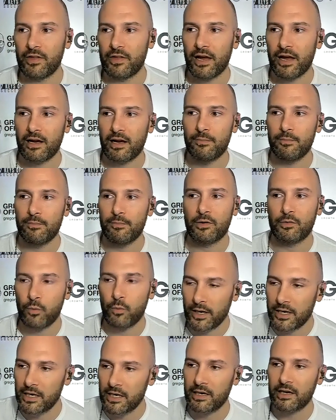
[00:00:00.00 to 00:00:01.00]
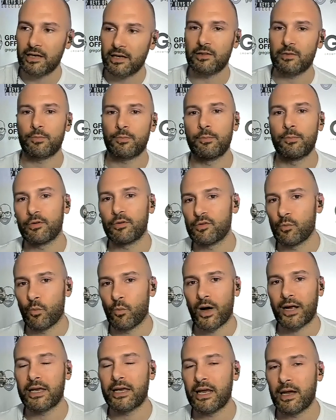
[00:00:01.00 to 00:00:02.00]
that guy makes why can't I get the
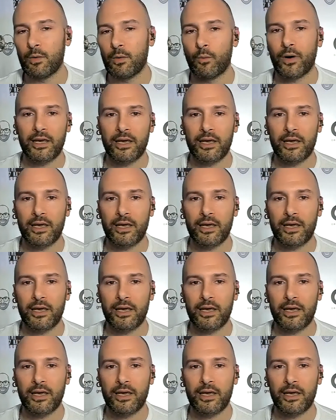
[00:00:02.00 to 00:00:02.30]
promotion why can't